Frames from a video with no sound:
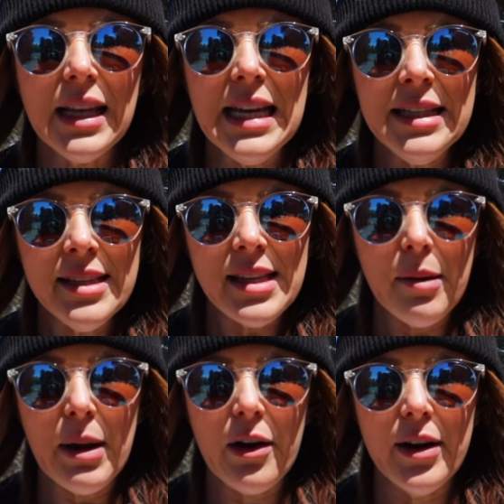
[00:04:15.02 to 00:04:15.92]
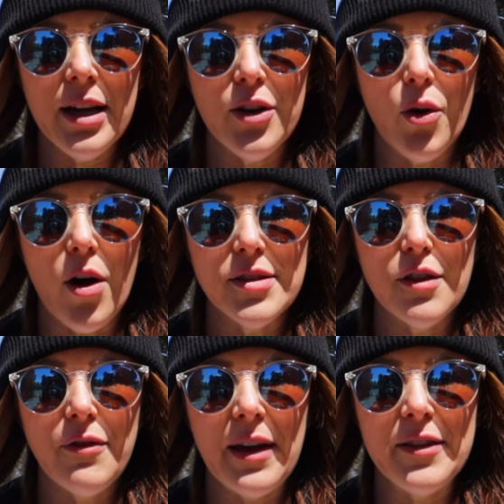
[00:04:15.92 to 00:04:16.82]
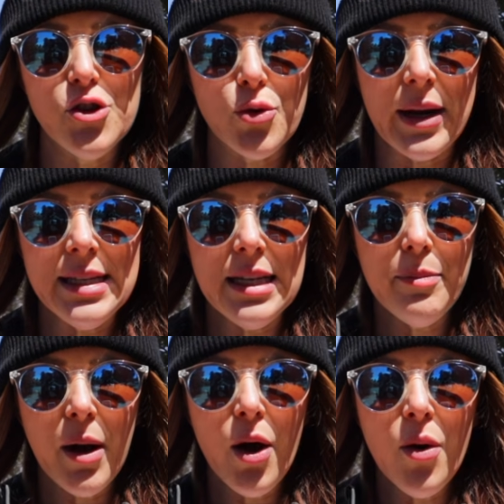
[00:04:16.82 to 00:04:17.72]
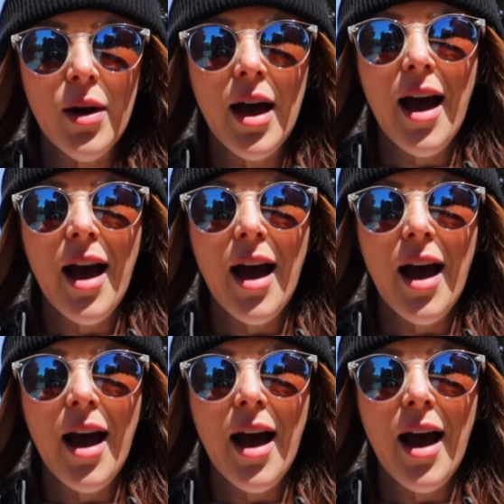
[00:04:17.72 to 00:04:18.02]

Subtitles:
In the same area, you'll also find the train depot,